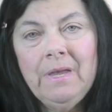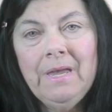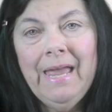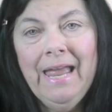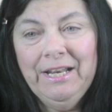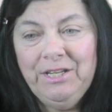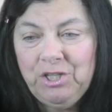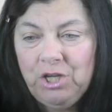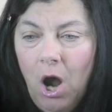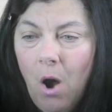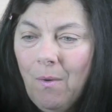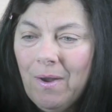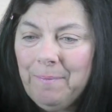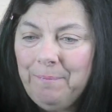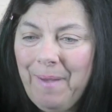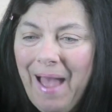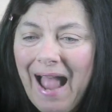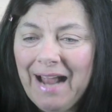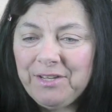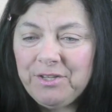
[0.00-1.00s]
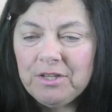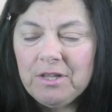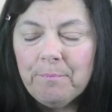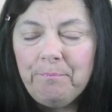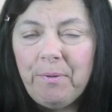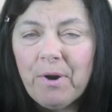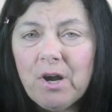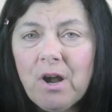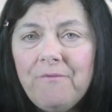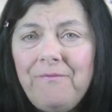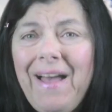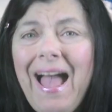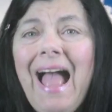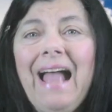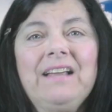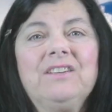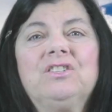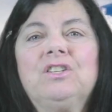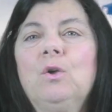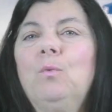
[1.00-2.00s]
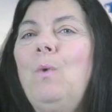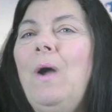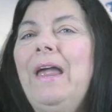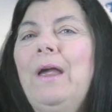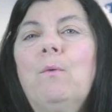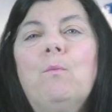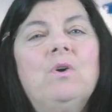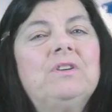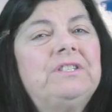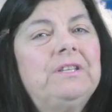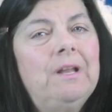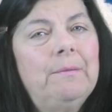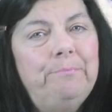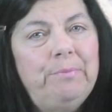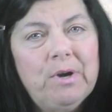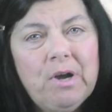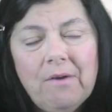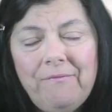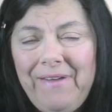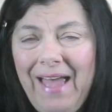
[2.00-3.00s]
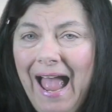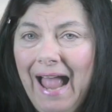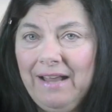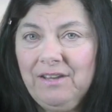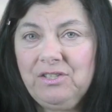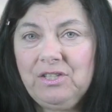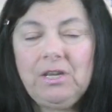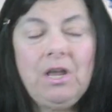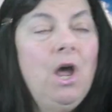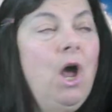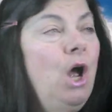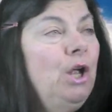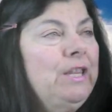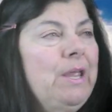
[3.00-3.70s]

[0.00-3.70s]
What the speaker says: It's going back to the book of Acts, the way it was in the book of Acts.